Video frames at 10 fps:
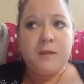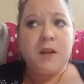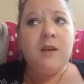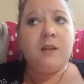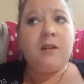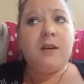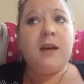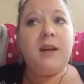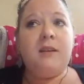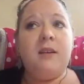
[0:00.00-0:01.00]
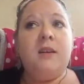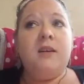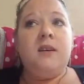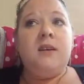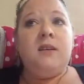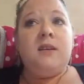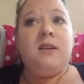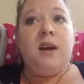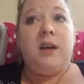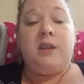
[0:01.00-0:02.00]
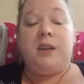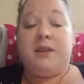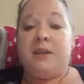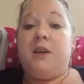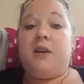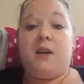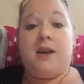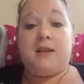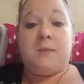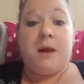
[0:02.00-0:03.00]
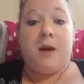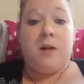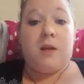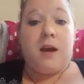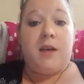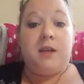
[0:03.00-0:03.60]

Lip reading: you're not increasing your cost by a whole lot.